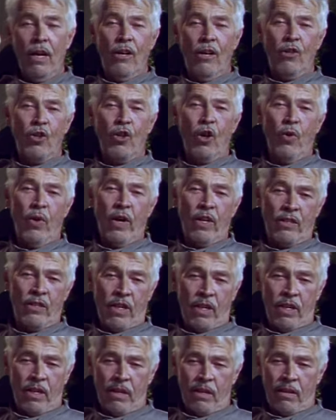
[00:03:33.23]
So as
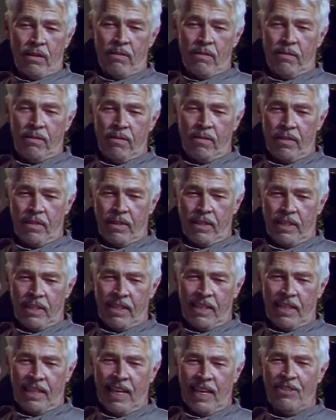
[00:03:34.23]
a
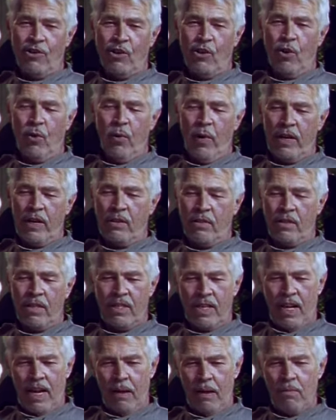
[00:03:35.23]
director,
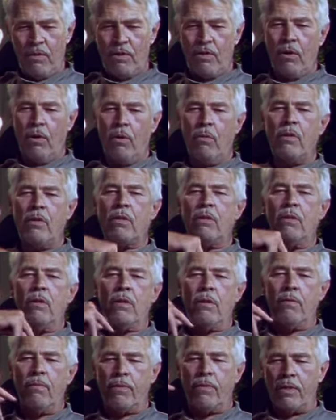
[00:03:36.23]
Sam was always
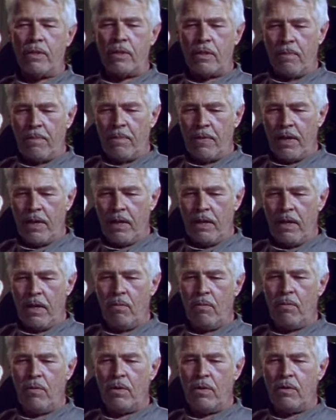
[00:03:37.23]
looking for something
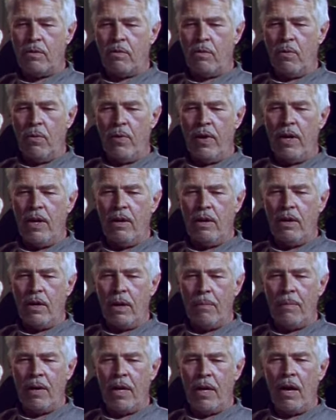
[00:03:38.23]
that was real
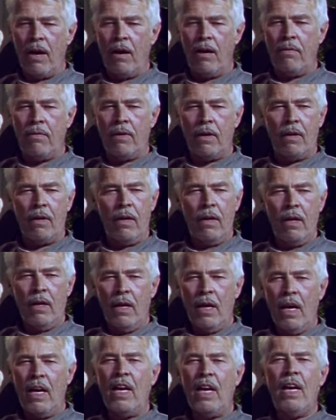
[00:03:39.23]
coming out of
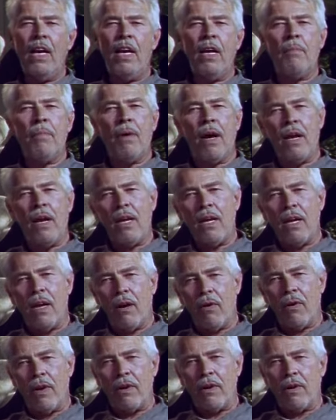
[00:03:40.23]
an enigmatic
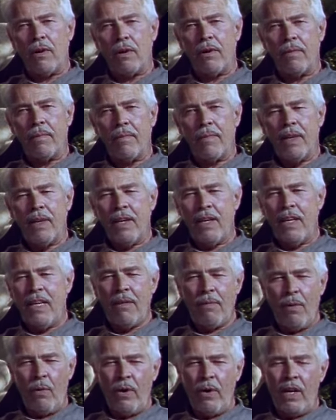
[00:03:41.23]
character. He
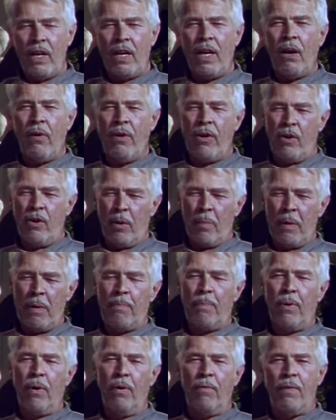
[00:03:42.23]
never wanted the character to be
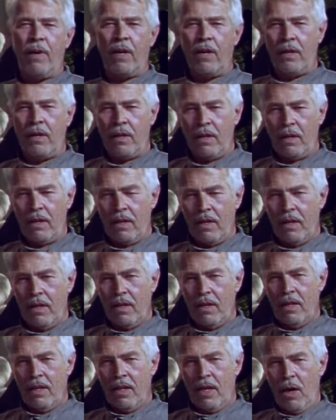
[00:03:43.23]
perfect.
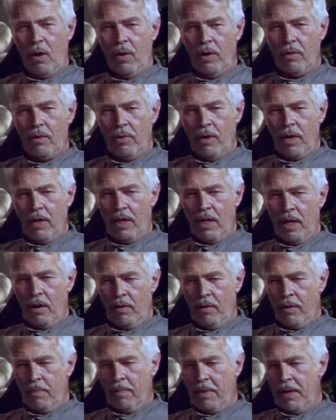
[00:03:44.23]
He always wanted the
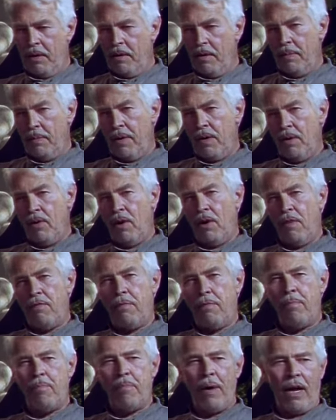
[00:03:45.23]
character to be a little bit
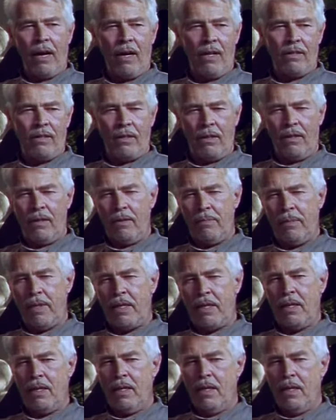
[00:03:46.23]
off balance, a little bit